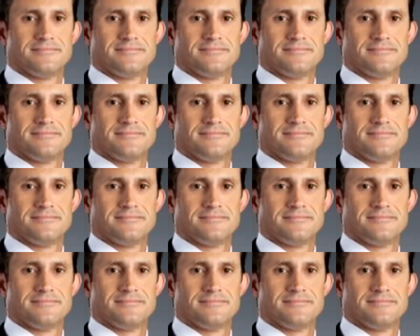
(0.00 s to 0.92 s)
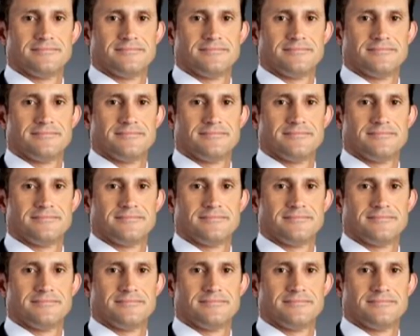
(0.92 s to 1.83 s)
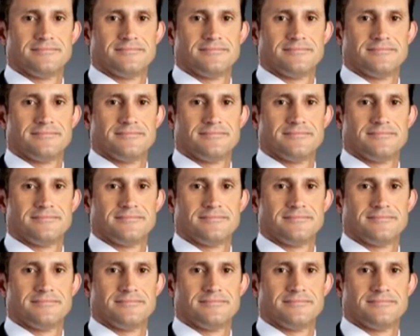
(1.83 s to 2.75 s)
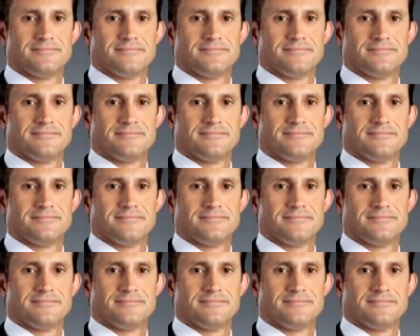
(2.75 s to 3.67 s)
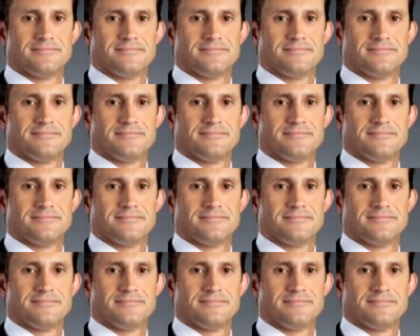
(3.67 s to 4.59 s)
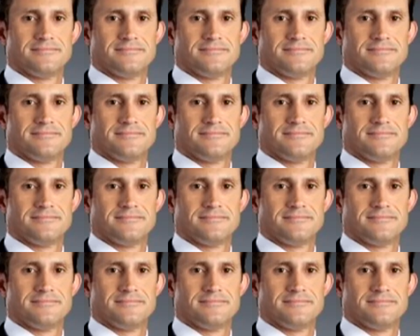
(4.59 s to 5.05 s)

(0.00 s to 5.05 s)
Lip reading: (no lip movement)